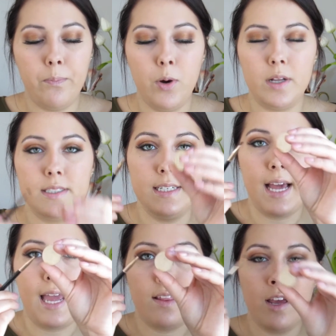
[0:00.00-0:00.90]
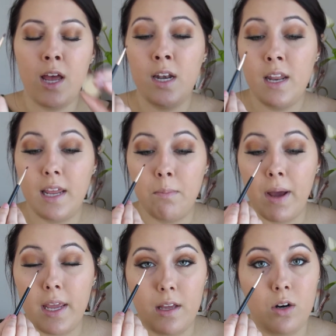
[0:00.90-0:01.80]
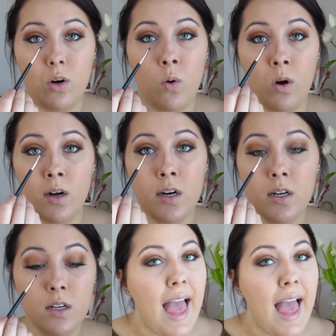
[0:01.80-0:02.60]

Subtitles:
put Nylon in my inner corner.